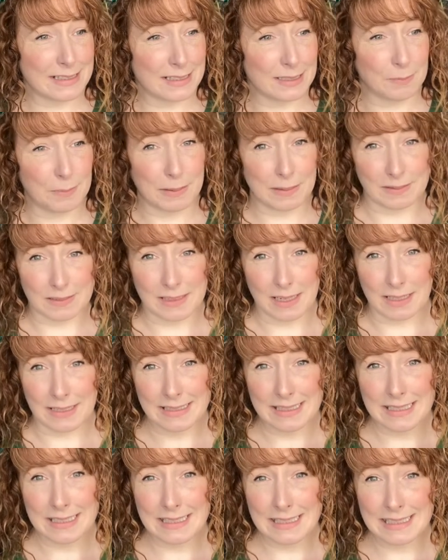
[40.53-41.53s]
to build
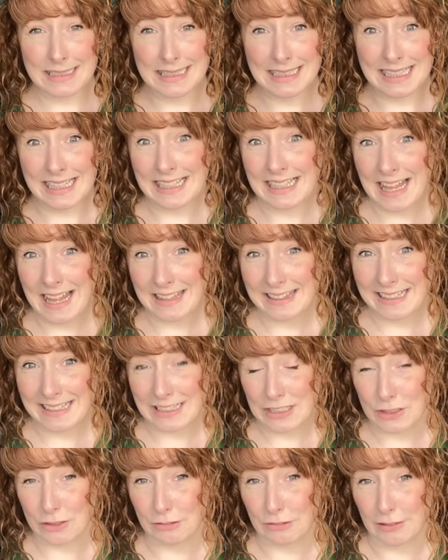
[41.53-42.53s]
ideas, to collect
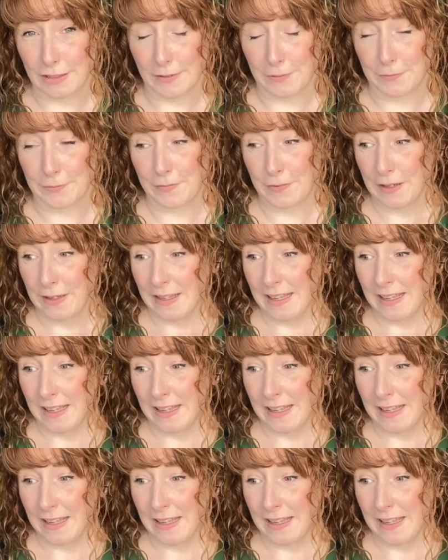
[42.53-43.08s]
things you love.